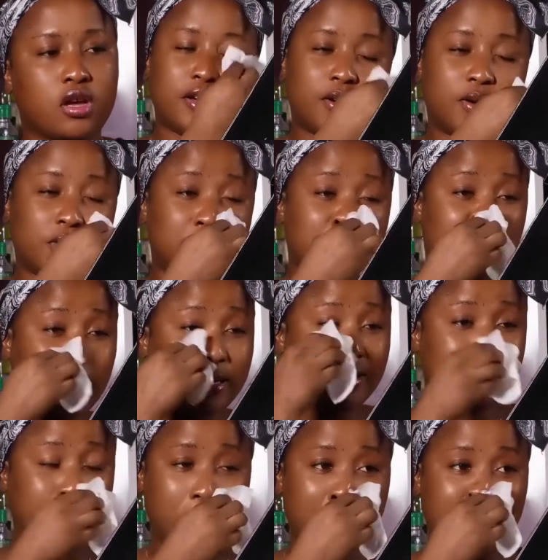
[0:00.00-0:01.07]
And also I already
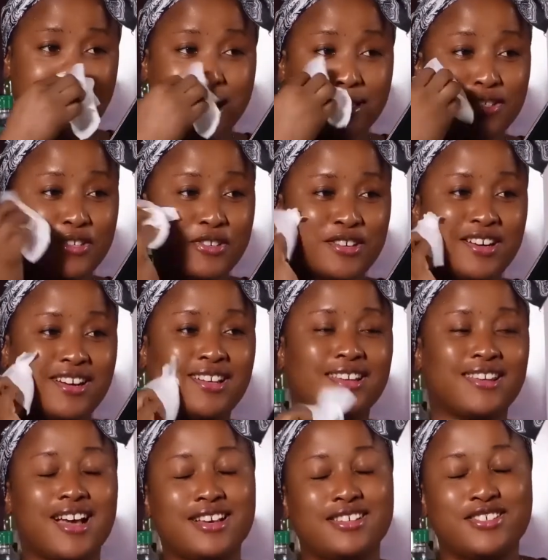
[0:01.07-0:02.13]
did my natural
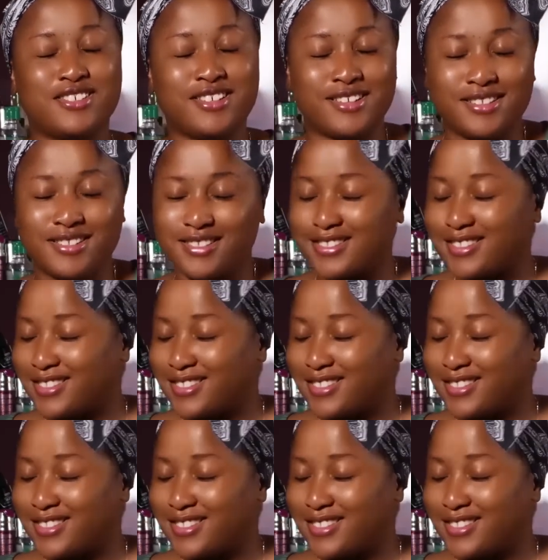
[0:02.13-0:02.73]
lashes.